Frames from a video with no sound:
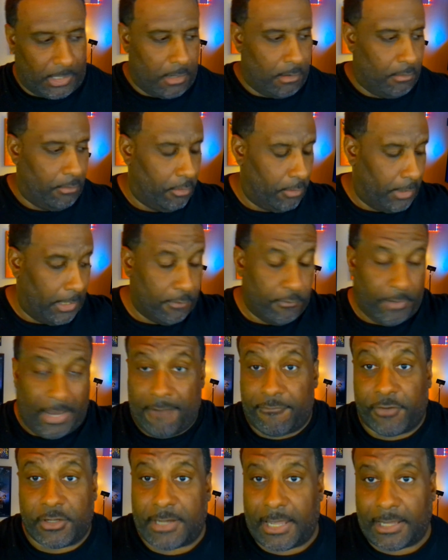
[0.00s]
I don't know, in
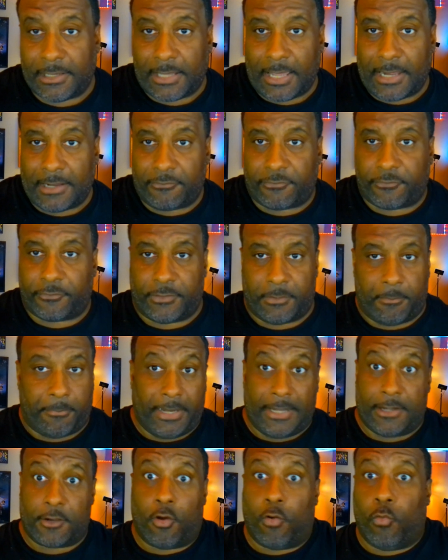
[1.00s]
everyday life,
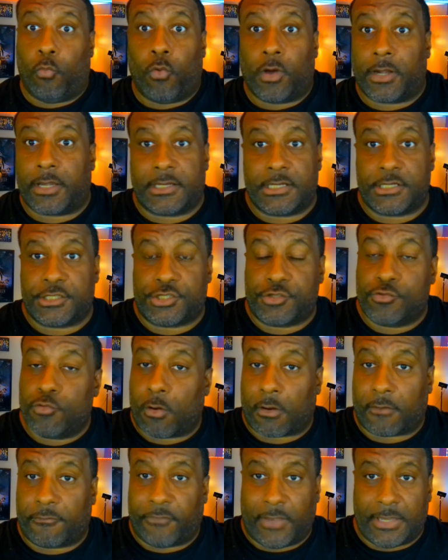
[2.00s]
depending on what it is
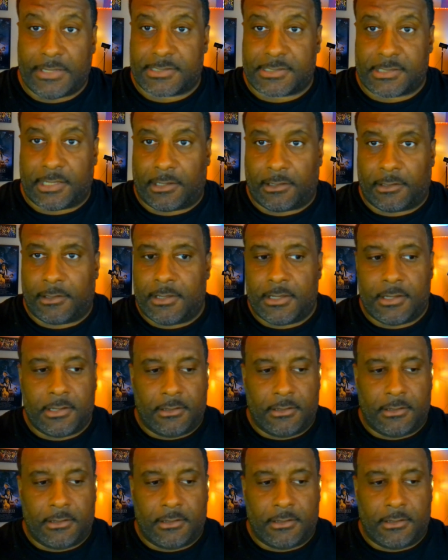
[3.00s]
you are facing,